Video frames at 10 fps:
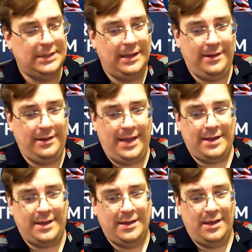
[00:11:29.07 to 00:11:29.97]

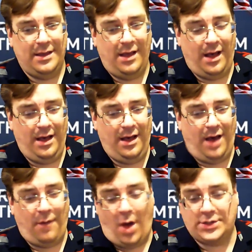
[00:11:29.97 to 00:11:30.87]
Like, I
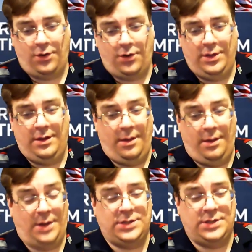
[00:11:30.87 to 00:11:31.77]
watched a
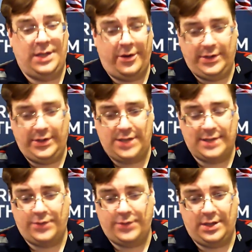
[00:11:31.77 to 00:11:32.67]
bunch of the hearings
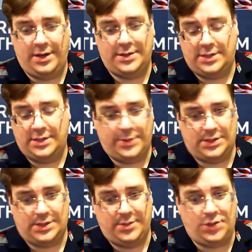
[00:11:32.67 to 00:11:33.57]
last week in the United States because
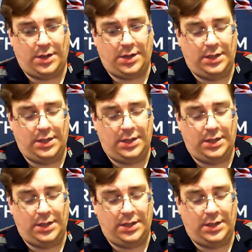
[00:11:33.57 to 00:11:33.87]
I'm a junkie,